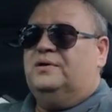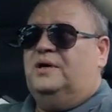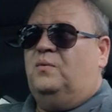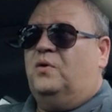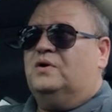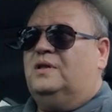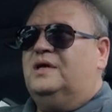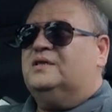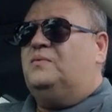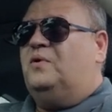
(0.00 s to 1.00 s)
you know,
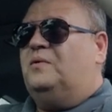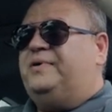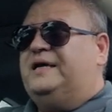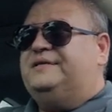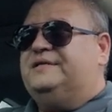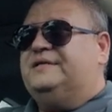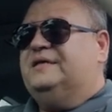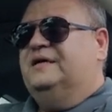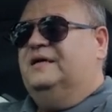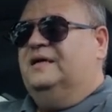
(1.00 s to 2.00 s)
waterlock the wall, paint it,
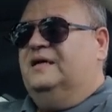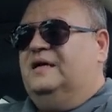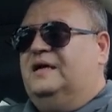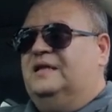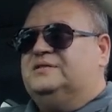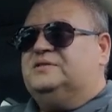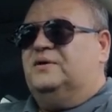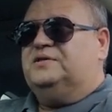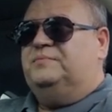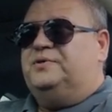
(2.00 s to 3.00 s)
and
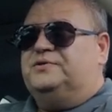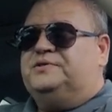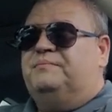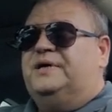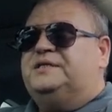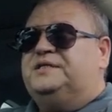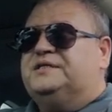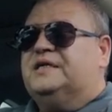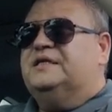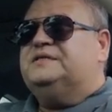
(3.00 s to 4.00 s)
start to build some
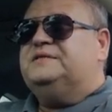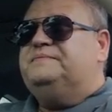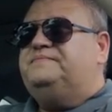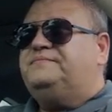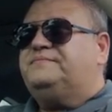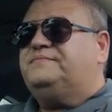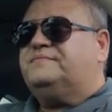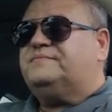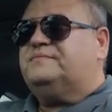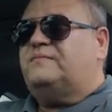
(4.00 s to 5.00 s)
benches against it.
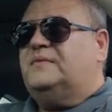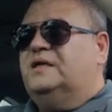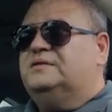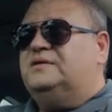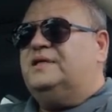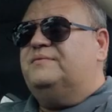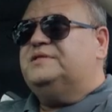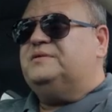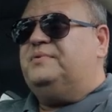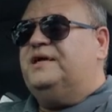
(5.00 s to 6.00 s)
So that
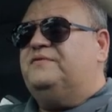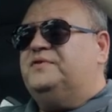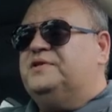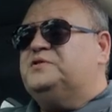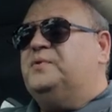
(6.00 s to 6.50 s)
was the plan for this